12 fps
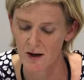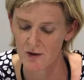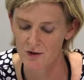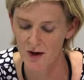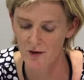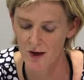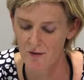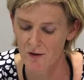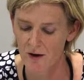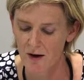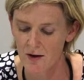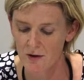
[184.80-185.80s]
South
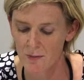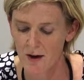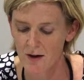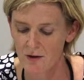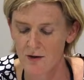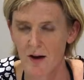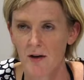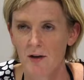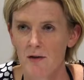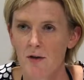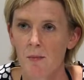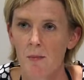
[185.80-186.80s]
Africa, Uzbekistan
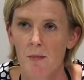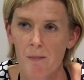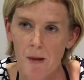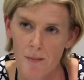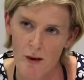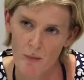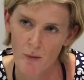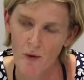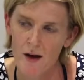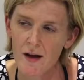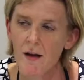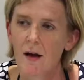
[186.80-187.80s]
and
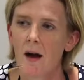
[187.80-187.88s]
Zimbabwe.